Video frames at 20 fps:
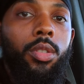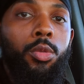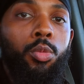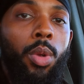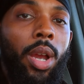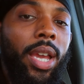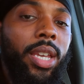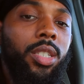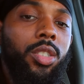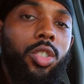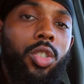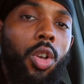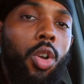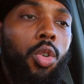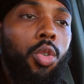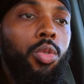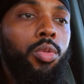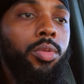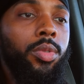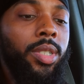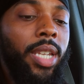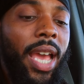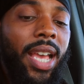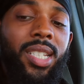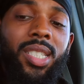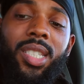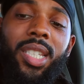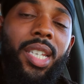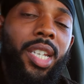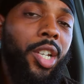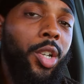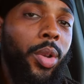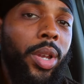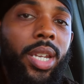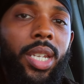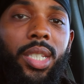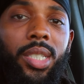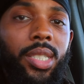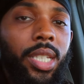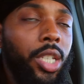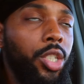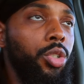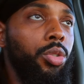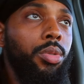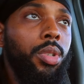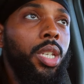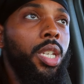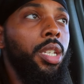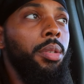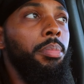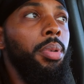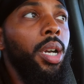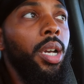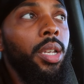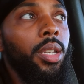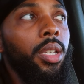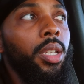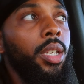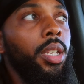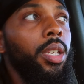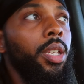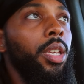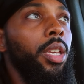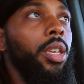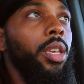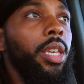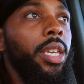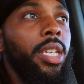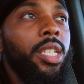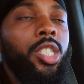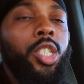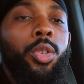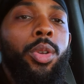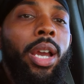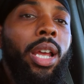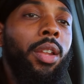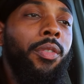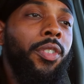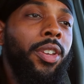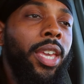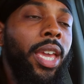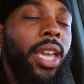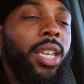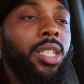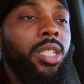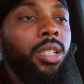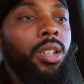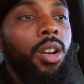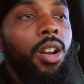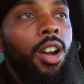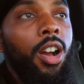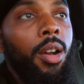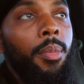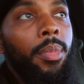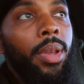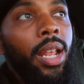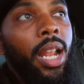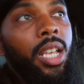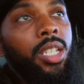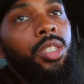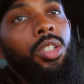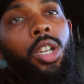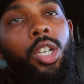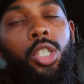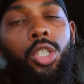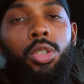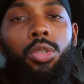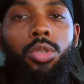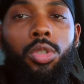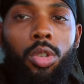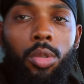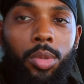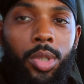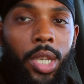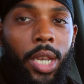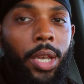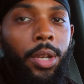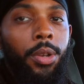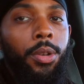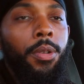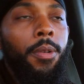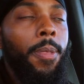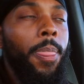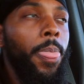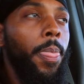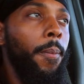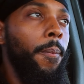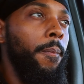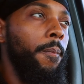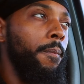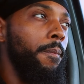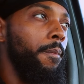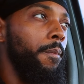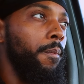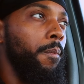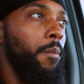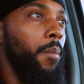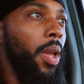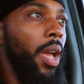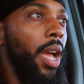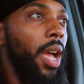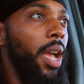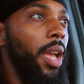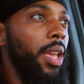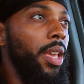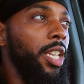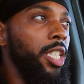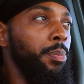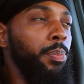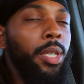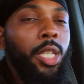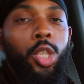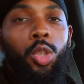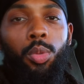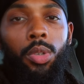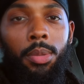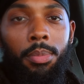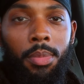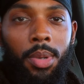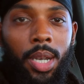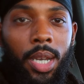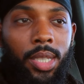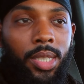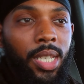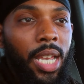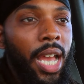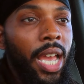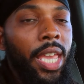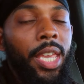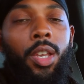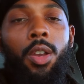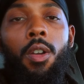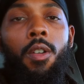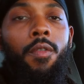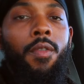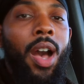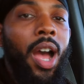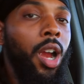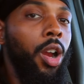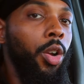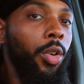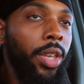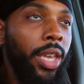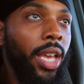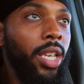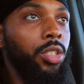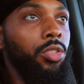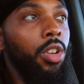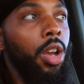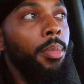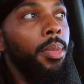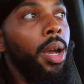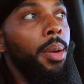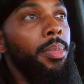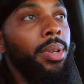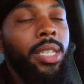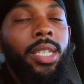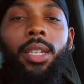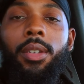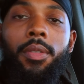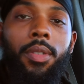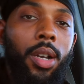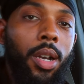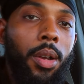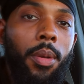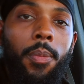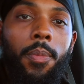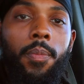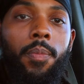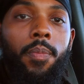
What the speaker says: Right? So that's the ingredients that you need. But instant gratification. Oh, man, I started a YouTube channel. It's been 3 months. I ain't go viral yet, so I'm going to give up.